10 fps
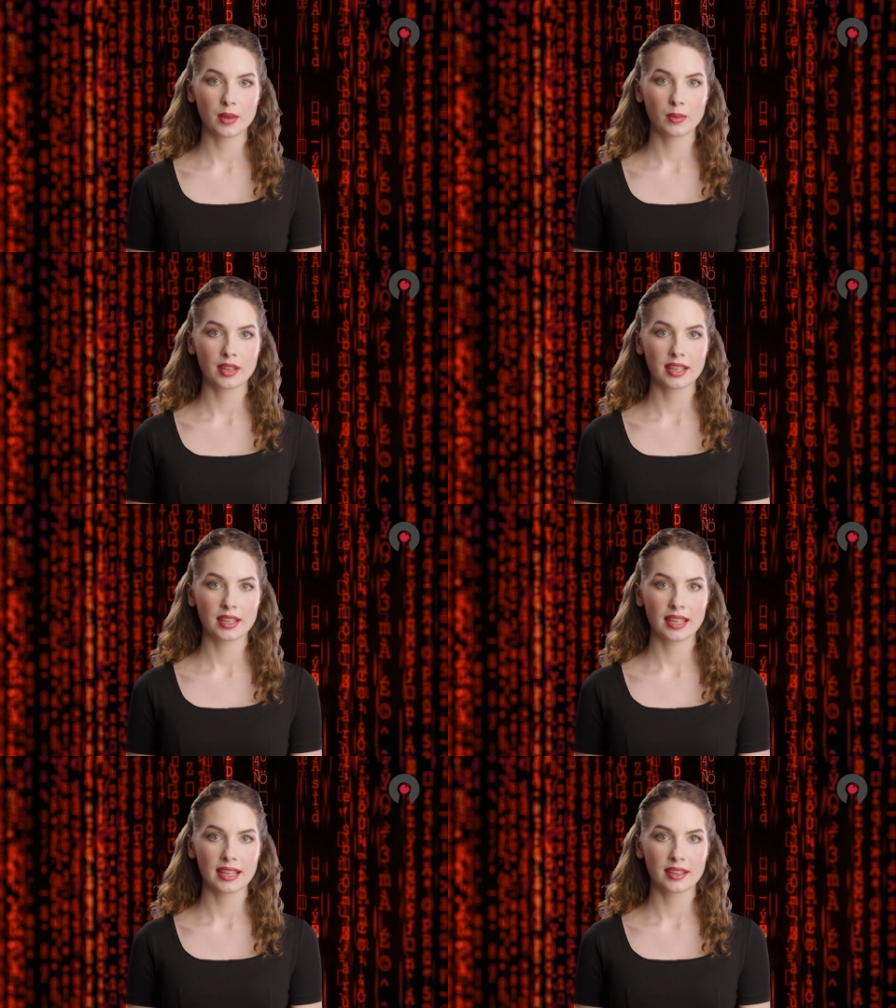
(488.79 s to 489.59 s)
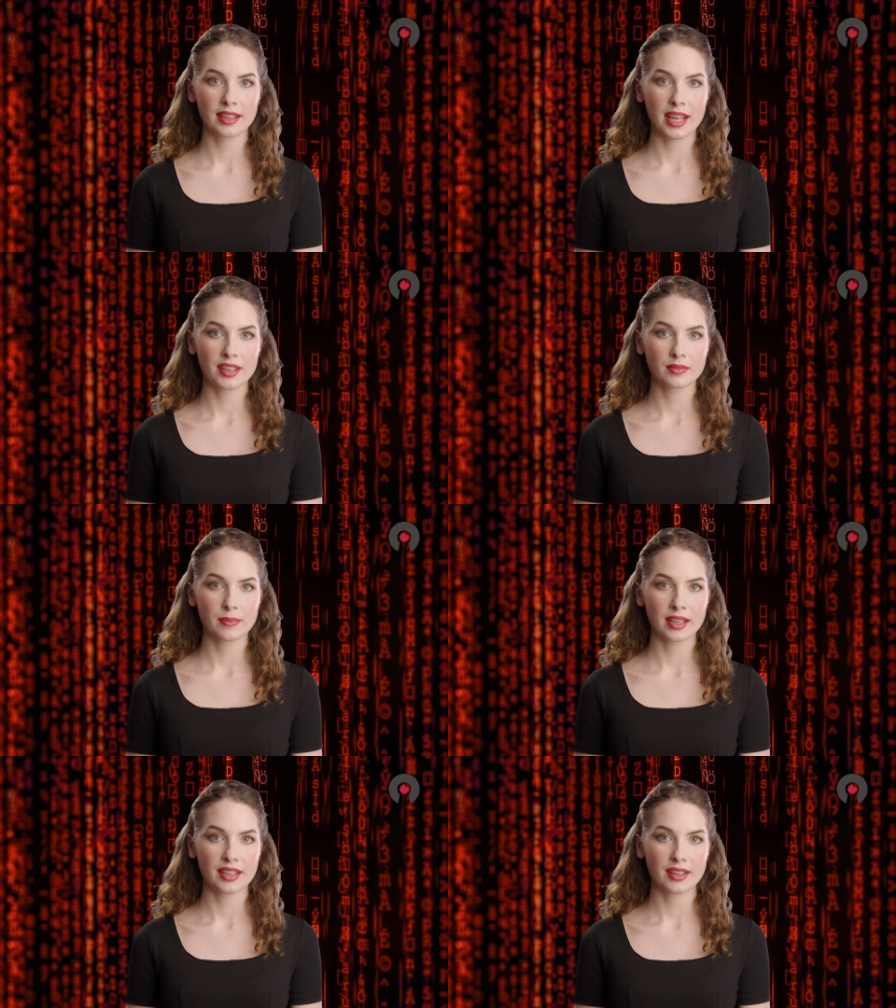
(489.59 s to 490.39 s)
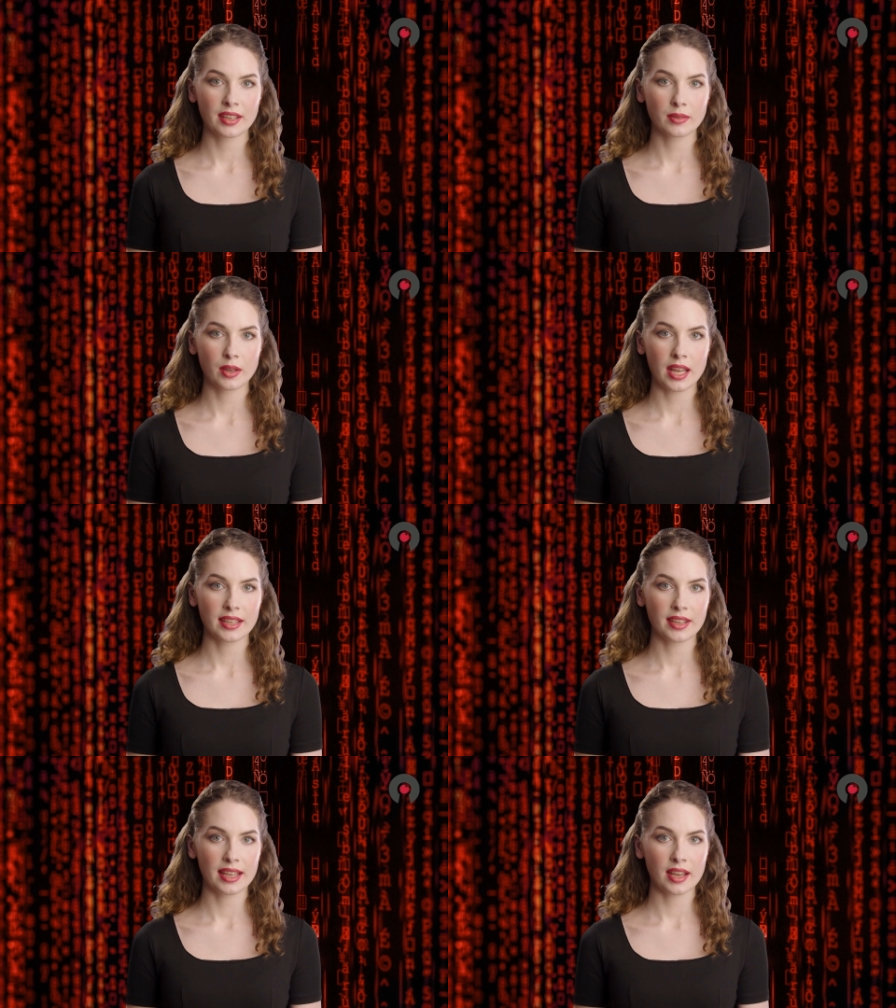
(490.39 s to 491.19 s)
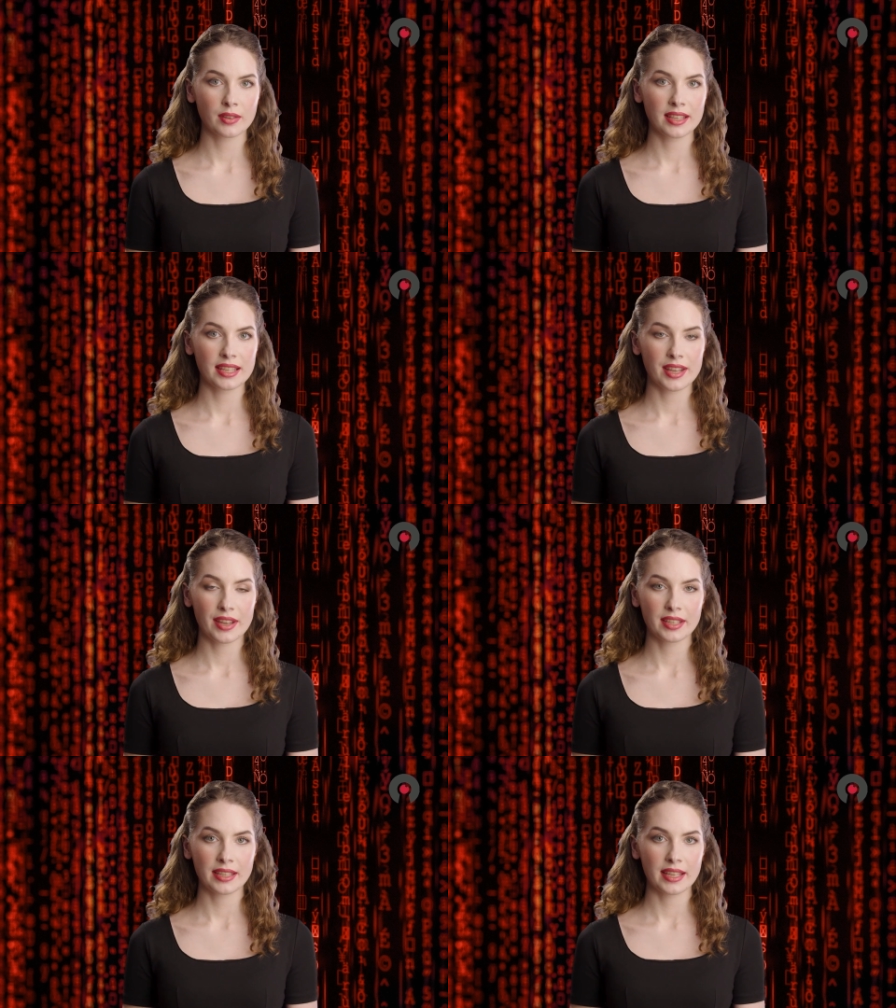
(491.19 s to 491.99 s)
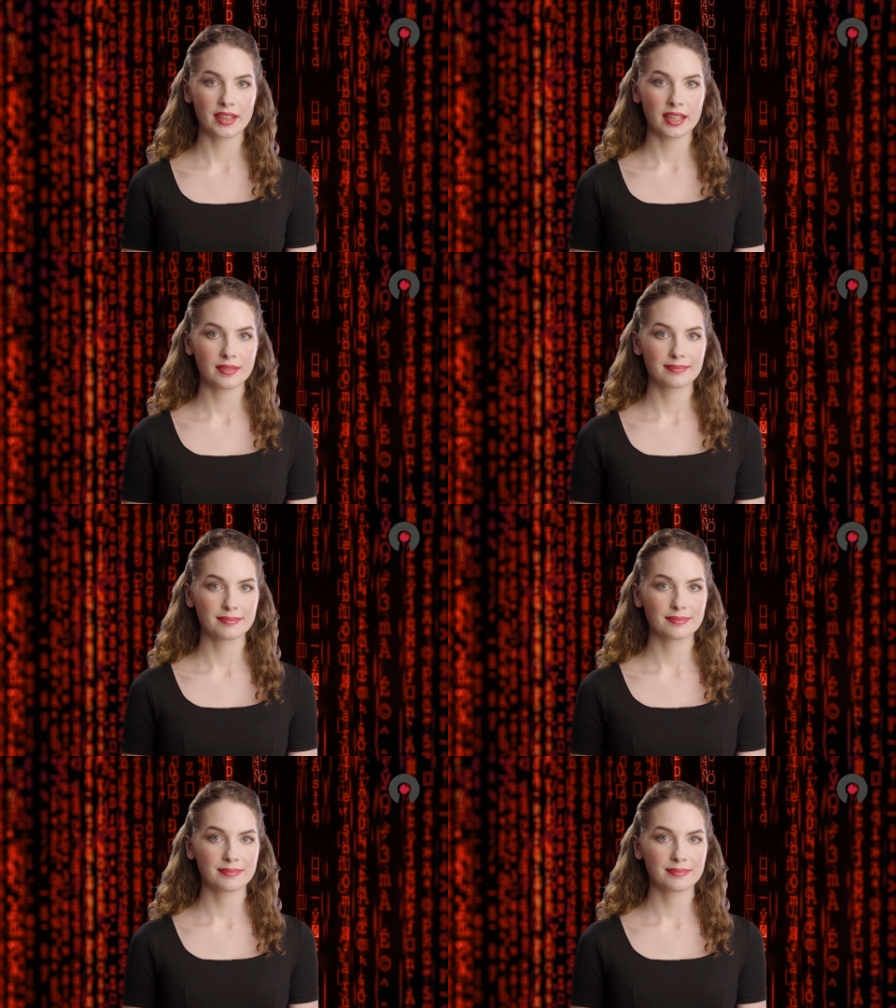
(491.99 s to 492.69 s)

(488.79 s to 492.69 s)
which can lead to data breaches or other security incidents.